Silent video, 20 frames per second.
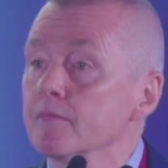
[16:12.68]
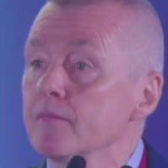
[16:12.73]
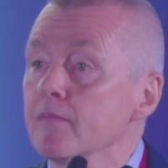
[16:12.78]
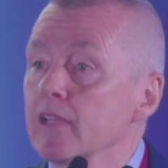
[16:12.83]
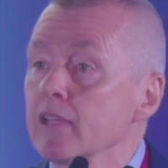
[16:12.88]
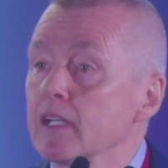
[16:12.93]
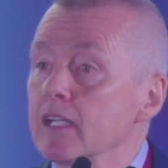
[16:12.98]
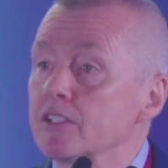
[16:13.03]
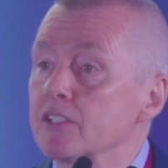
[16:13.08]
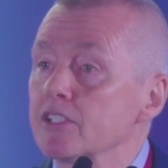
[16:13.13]

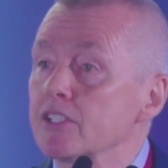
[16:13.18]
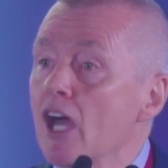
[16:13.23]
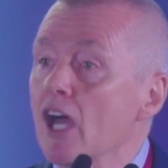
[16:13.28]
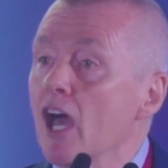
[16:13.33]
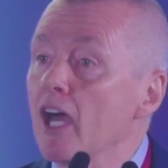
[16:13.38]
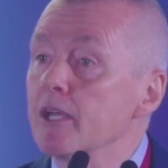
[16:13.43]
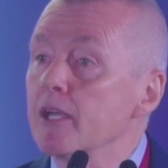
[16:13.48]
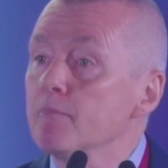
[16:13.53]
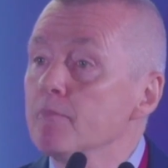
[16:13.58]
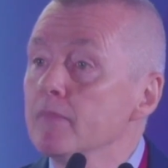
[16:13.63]
It's
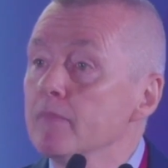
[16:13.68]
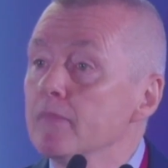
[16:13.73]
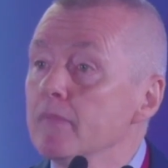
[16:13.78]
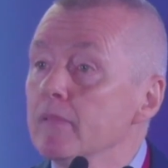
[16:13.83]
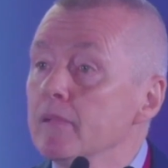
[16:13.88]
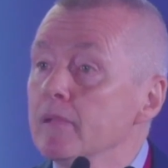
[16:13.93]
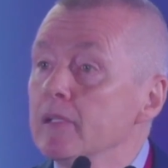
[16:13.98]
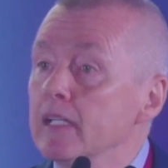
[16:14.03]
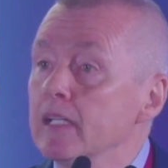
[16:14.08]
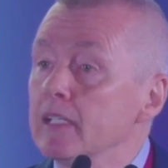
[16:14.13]
time,
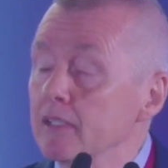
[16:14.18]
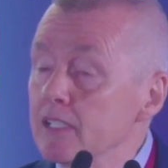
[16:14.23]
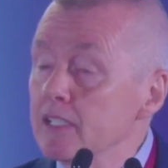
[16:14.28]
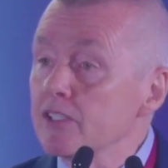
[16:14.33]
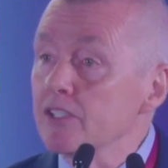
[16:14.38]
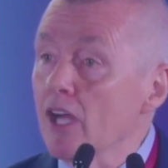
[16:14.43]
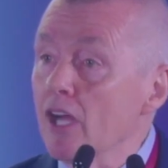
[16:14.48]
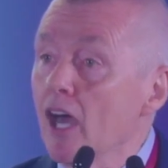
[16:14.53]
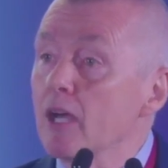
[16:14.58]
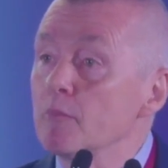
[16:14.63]
in this
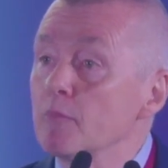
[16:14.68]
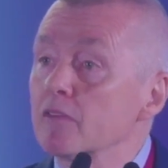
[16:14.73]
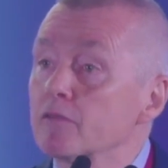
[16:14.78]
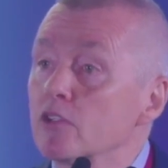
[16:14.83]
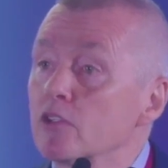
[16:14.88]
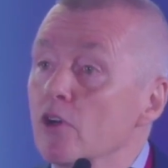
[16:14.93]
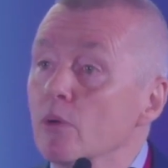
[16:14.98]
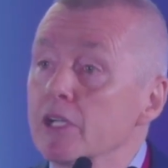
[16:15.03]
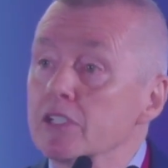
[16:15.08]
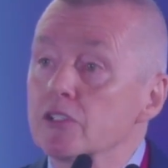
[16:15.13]
time of
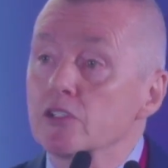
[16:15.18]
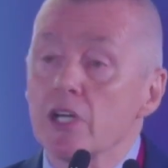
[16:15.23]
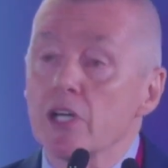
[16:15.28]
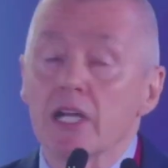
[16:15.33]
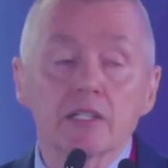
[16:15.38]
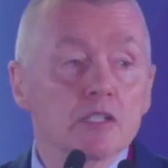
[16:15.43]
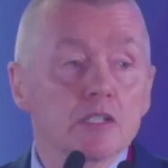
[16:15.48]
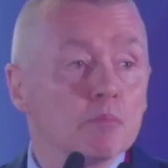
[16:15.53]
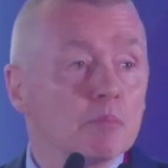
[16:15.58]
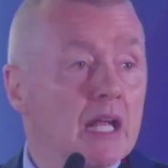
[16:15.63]
growing
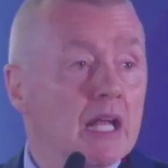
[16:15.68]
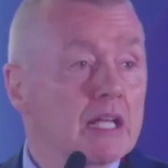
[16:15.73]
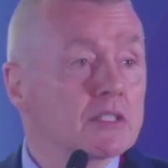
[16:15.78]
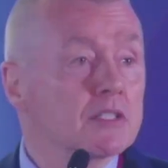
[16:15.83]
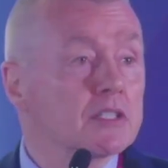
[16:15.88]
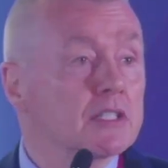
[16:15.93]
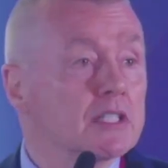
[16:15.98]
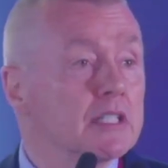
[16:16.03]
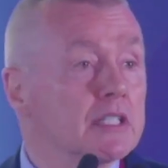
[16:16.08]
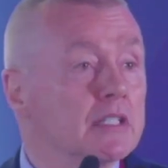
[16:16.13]
trade
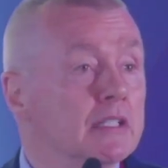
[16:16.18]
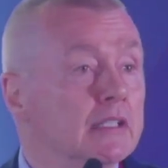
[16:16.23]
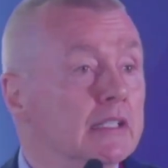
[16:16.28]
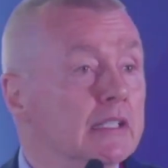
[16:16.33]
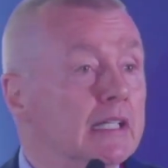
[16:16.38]
complexity,